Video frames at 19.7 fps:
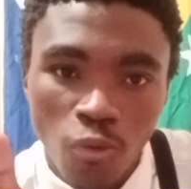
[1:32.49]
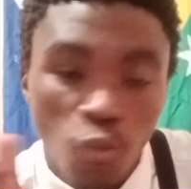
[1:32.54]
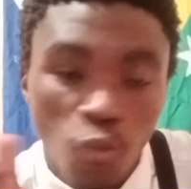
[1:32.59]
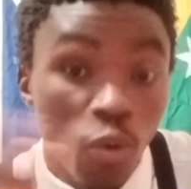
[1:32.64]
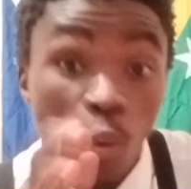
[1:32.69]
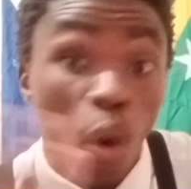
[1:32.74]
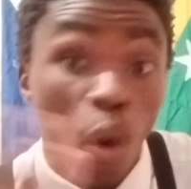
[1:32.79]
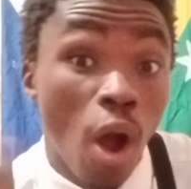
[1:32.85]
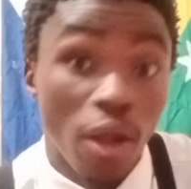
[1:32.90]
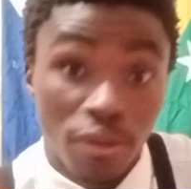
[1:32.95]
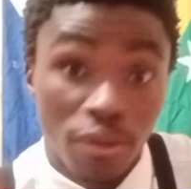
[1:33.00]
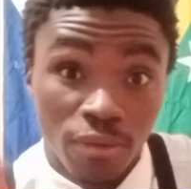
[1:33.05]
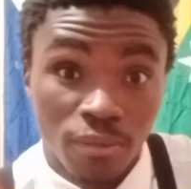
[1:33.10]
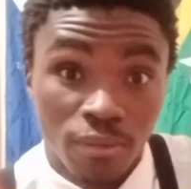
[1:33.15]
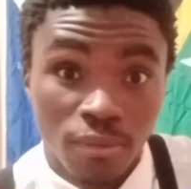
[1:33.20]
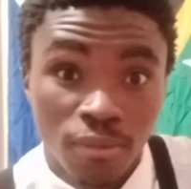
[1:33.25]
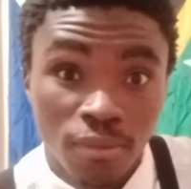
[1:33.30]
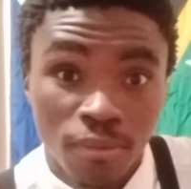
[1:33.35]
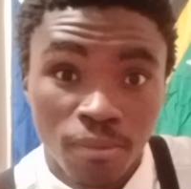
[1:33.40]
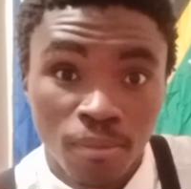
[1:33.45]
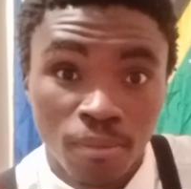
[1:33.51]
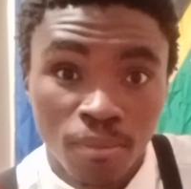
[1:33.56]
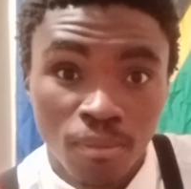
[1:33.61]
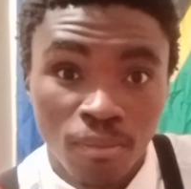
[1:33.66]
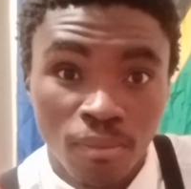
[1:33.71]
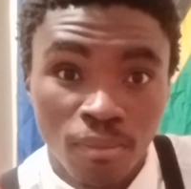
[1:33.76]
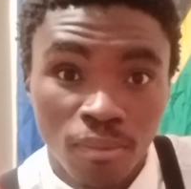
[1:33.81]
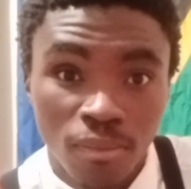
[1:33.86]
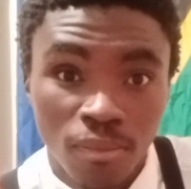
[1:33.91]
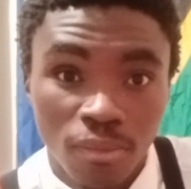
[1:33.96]
We won.
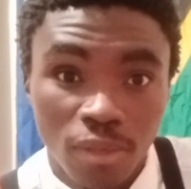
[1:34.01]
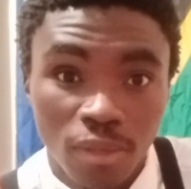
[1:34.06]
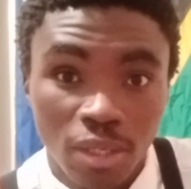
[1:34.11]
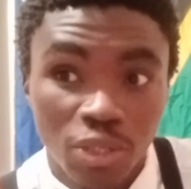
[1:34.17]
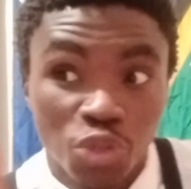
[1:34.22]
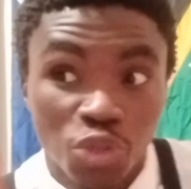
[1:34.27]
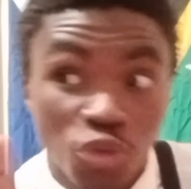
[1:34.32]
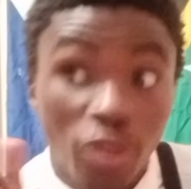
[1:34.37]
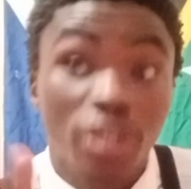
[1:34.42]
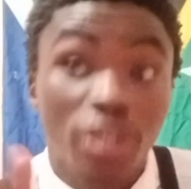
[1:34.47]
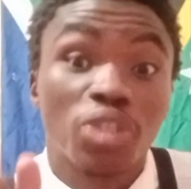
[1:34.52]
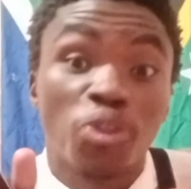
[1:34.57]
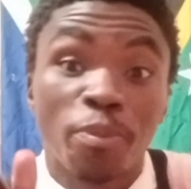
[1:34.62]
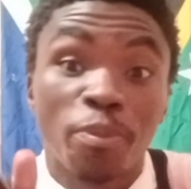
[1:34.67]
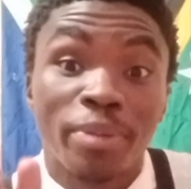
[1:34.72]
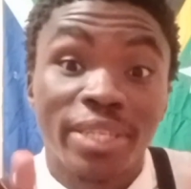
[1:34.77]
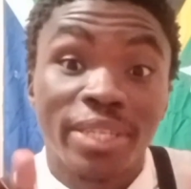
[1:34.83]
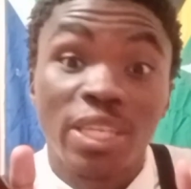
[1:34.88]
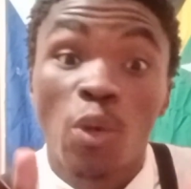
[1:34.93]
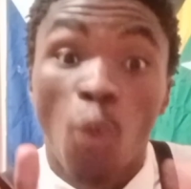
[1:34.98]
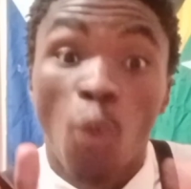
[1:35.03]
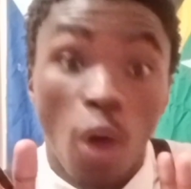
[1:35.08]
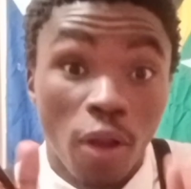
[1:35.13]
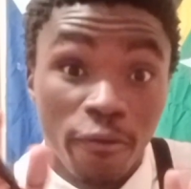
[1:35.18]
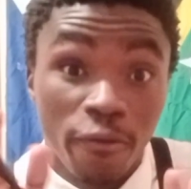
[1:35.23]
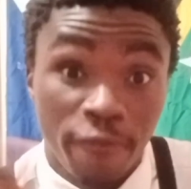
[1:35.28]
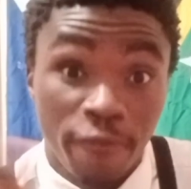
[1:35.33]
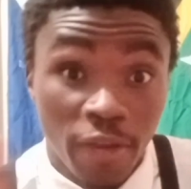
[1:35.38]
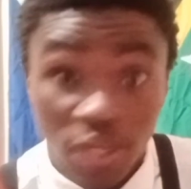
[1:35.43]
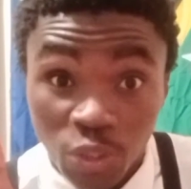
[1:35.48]
Dricus du Plessis
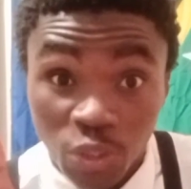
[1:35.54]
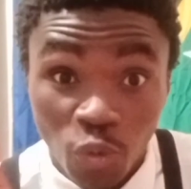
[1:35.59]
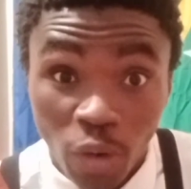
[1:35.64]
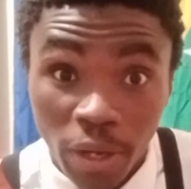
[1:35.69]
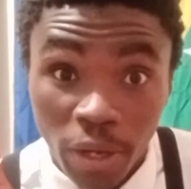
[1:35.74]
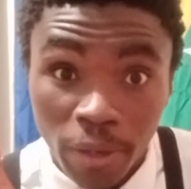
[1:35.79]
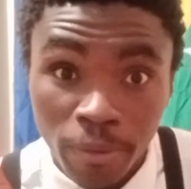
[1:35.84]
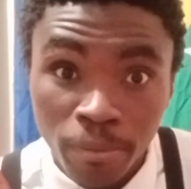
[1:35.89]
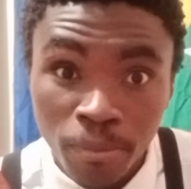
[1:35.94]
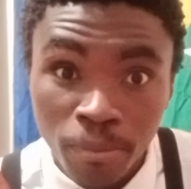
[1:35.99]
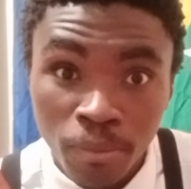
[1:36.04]
won fair and square.